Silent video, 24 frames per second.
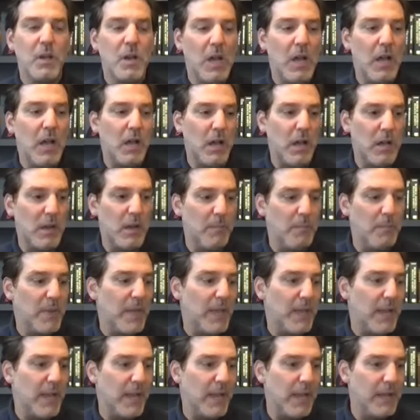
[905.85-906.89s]

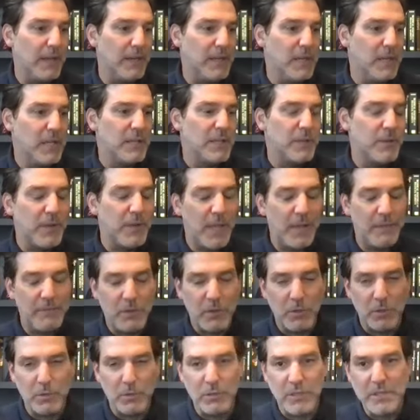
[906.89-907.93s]
And you can have a
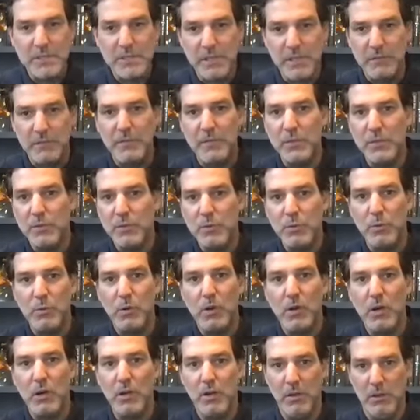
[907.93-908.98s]
holistic view
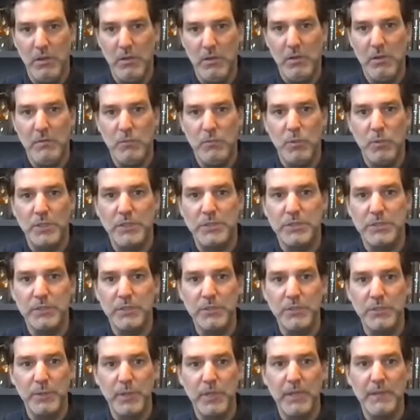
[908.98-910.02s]
of what you're
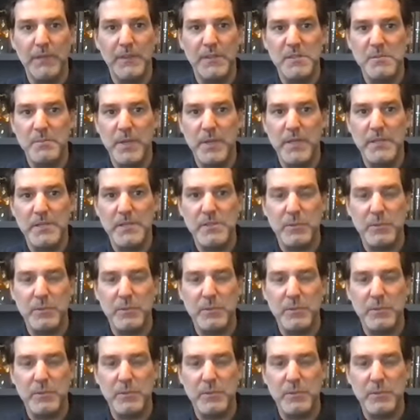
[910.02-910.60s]
doing in the space.